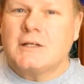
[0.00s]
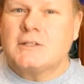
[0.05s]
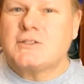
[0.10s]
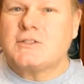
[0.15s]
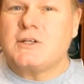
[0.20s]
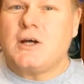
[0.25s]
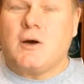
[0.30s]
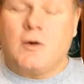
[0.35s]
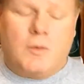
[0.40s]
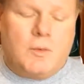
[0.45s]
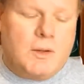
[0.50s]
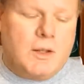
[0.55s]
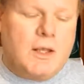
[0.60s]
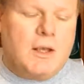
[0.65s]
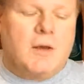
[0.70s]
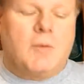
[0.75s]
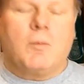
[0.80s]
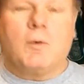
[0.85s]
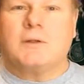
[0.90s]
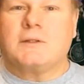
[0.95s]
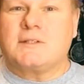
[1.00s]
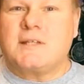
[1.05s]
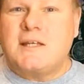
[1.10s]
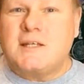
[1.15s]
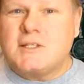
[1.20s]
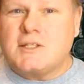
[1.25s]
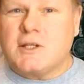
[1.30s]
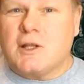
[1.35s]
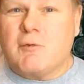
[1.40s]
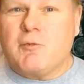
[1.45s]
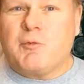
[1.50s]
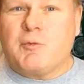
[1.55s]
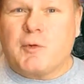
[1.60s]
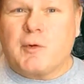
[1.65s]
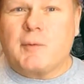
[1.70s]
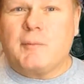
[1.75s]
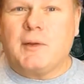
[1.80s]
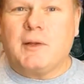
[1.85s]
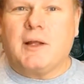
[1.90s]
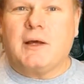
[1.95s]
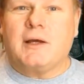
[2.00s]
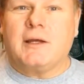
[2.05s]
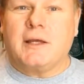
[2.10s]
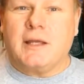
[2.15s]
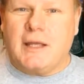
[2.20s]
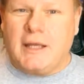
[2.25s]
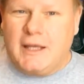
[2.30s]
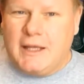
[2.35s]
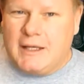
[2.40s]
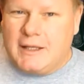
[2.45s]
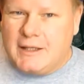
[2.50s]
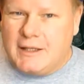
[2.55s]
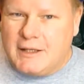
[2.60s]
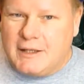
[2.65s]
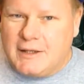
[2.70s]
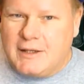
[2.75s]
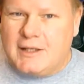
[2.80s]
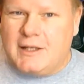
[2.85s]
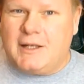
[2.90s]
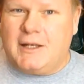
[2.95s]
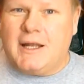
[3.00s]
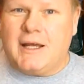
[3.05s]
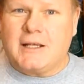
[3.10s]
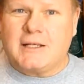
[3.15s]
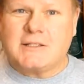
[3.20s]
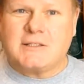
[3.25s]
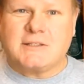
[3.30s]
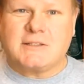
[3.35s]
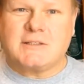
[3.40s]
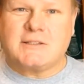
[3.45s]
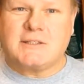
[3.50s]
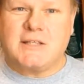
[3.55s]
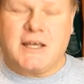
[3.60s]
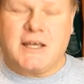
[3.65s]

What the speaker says: So we'll teach you the formula in the next